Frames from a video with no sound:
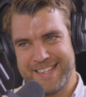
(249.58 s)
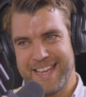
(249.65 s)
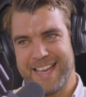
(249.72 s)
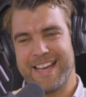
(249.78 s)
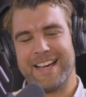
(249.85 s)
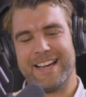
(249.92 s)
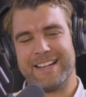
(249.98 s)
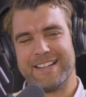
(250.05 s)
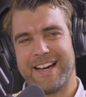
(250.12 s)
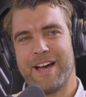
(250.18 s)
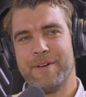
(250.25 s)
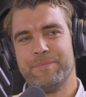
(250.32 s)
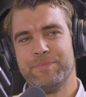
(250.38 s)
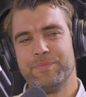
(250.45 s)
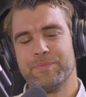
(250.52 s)
Yeah,
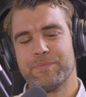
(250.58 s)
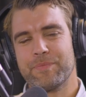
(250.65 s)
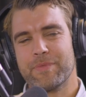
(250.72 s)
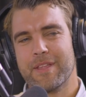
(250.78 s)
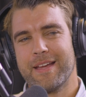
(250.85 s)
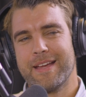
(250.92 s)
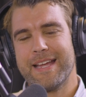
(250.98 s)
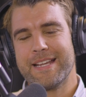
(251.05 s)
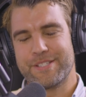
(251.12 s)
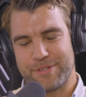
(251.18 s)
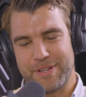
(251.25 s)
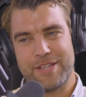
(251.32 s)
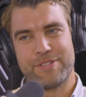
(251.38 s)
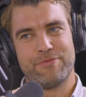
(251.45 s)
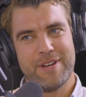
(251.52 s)

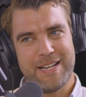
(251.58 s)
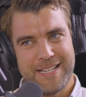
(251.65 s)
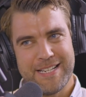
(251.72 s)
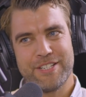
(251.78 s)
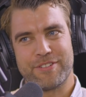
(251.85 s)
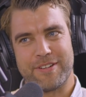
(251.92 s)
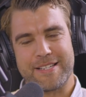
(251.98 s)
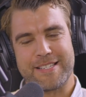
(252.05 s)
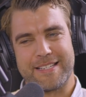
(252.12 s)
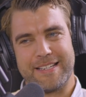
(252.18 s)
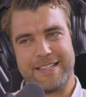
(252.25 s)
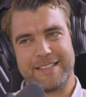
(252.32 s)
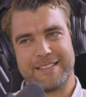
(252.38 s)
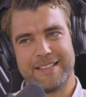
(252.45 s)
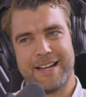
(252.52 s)
it's really
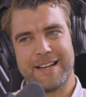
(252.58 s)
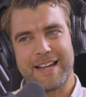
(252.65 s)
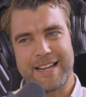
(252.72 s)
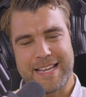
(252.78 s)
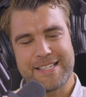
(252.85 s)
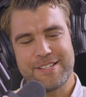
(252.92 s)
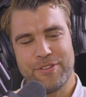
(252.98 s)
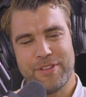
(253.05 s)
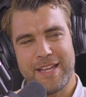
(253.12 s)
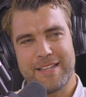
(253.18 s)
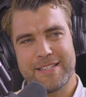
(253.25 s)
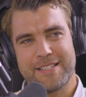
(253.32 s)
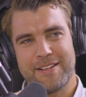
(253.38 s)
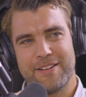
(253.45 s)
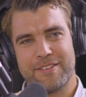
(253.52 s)
interesting. I guess on
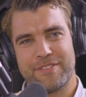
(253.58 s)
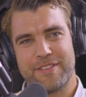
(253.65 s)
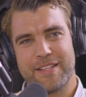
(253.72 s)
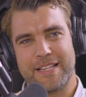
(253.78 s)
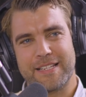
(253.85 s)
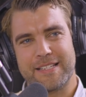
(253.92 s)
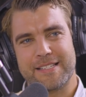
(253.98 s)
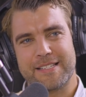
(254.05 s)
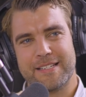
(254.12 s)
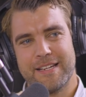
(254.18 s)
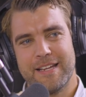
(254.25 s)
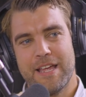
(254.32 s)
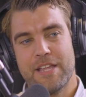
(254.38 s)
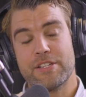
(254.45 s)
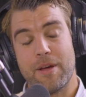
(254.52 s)
that side of things.
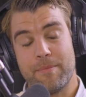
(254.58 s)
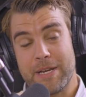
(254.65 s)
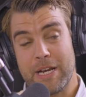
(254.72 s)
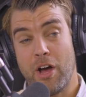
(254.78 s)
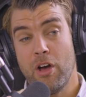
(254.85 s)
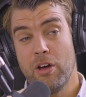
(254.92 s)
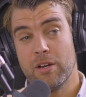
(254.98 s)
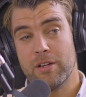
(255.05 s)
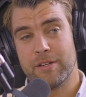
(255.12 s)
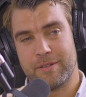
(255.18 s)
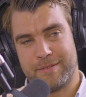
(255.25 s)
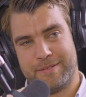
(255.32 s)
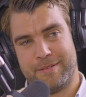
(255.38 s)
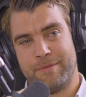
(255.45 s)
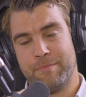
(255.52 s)
So I mean,
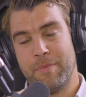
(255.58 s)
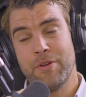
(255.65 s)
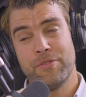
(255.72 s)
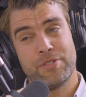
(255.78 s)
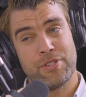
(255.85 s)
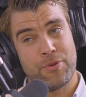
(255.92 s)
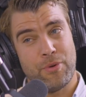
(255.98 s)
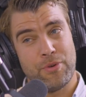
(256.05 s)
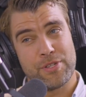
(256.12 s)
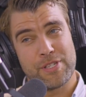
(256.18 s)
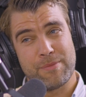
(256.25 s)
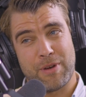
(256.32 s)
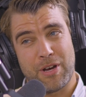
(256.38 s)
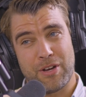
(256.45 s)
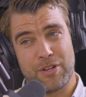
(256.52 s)
most
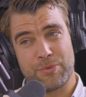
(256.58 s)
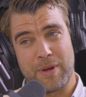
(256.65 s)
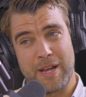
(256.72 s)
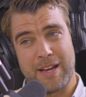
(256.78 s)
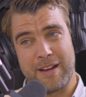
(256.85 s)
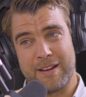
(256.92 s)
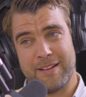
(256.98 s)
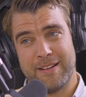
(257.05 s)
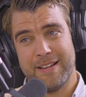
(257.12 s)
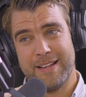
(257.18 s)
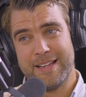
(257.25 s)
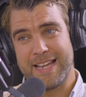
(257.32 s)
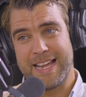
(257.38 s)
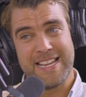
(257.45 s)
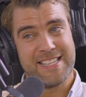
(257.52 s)
quantum hardware
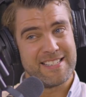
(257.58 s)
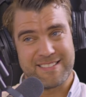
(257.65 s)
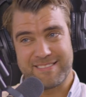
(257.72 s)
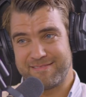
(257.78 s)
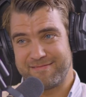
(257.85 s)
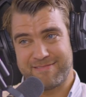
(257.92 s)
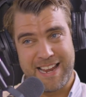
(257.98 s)
isn't.